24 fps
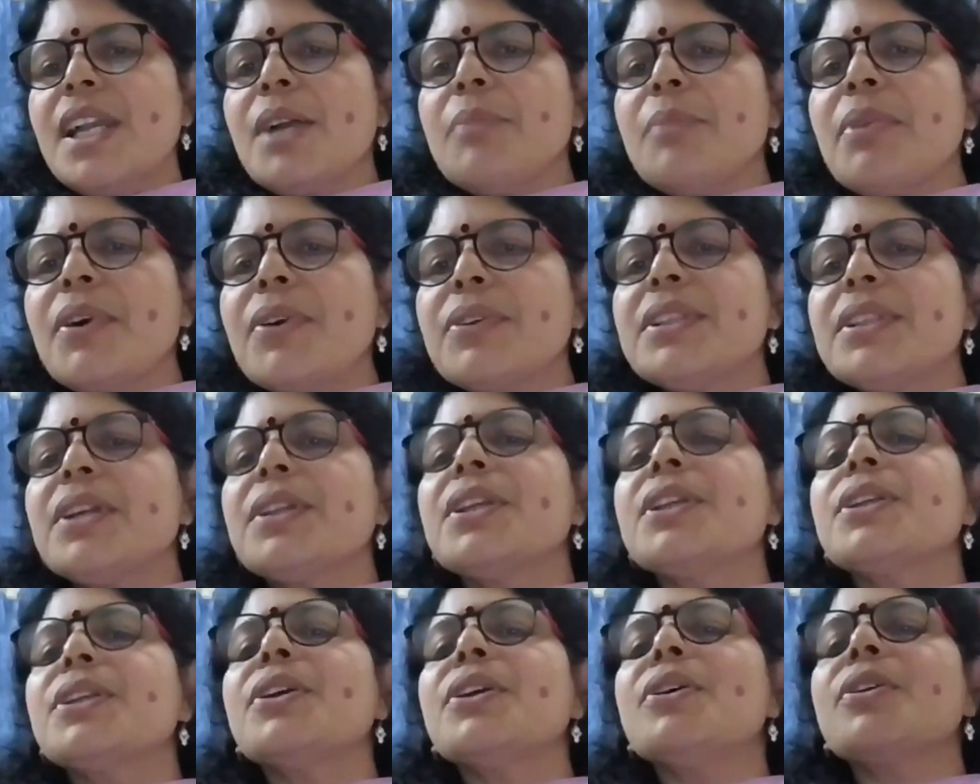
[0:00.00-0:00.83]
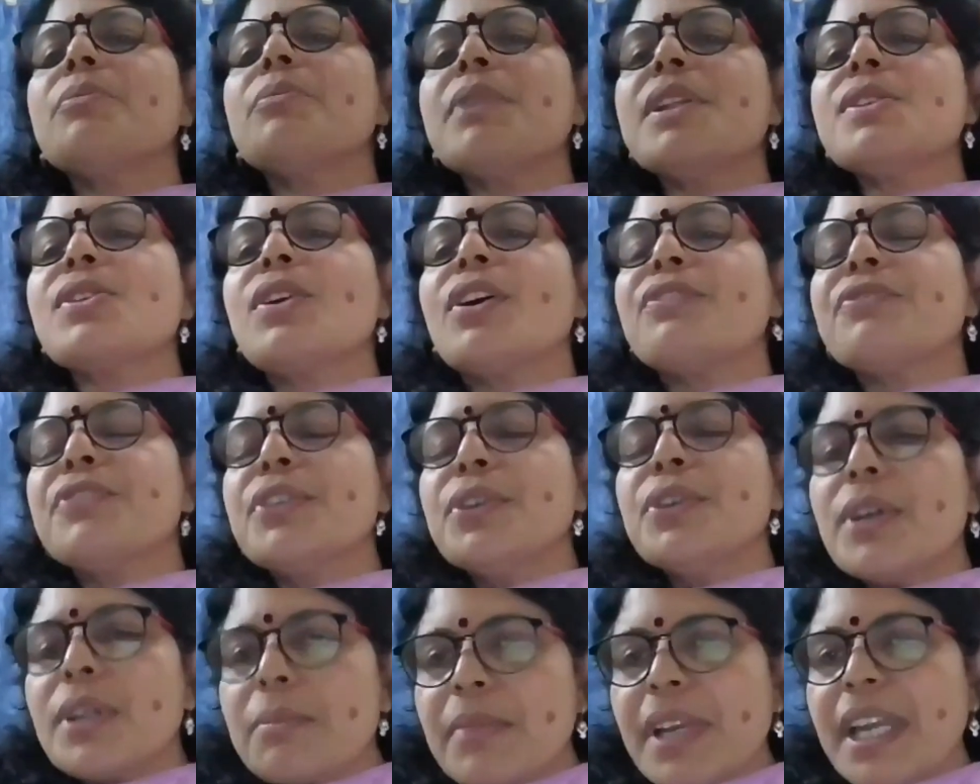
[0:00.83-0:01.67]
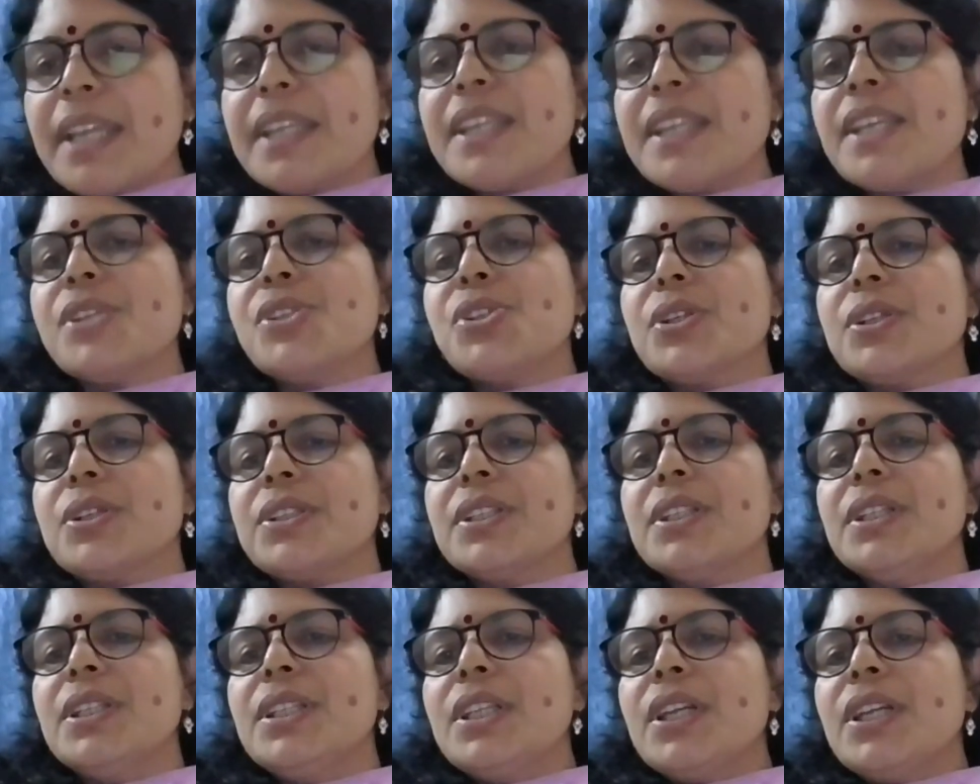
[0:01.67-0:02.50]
about the requirements of your manager,